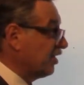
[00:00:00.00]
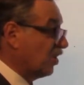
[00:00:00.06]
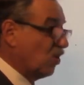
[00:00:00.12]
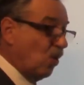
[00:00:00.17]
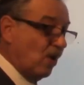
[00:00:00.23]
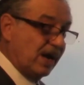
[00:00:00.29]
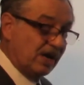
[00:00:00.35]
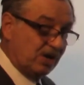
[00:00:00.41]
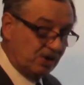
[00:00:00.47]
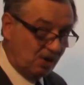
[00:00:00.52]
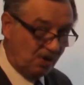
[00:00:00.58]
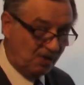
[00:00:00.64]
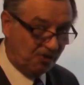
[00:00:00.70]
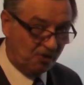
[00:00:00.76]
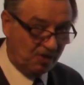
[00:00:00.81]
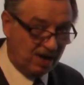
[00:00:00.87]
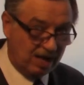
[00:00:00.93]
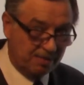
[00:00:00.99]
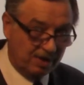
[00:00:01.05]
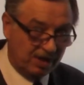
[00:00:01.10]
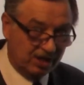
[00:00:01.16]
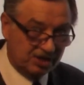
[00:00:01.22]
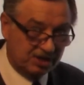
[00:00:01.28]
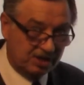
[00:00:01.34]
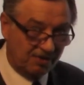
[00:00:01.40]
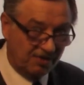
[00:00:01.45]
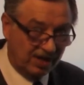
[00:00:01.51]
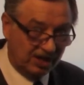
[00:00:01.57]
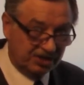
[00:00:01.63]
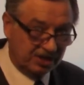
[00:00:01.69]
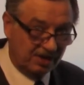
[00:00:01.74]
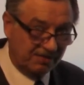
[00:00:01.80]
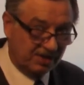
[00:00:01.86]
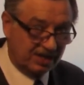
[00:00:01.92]
according to Friedman's
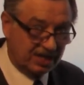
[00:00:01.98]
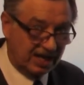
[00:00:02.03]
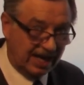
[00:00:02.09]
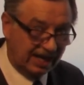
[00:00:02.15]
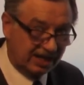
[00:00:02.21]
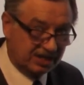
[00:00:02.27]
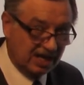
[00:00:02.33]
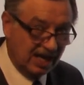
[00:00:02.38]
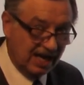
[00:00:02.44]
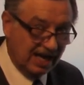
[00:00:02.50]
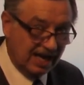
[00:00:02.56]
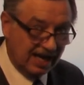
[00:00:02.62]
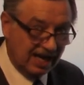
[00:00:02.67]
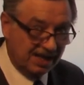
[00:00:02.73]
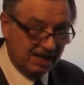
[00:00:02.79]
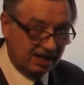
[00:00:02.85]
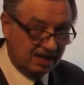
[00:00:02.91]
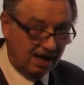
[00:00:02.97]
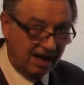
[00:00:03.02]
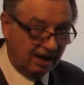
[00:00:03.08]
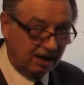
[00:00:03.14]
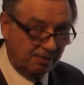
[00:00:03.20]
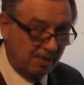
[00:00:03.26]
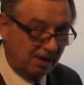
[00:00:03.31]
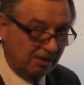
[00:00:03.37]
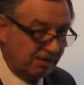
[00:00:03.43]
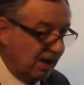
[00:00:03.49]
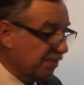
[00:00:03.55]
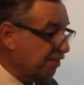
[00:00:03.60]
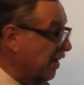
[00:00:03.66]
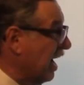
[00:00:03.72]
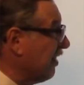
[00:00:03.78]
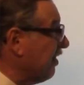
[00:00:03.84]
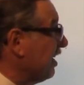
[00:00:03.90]
division of the text in the documentary
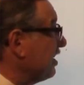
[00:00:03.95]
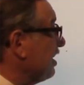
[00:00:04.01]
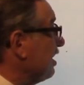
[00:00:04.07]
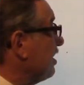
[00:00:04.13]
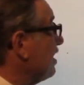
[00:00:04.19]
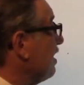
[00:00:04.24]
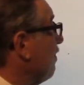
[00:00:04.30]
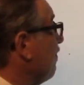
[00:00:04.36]
hypothesis.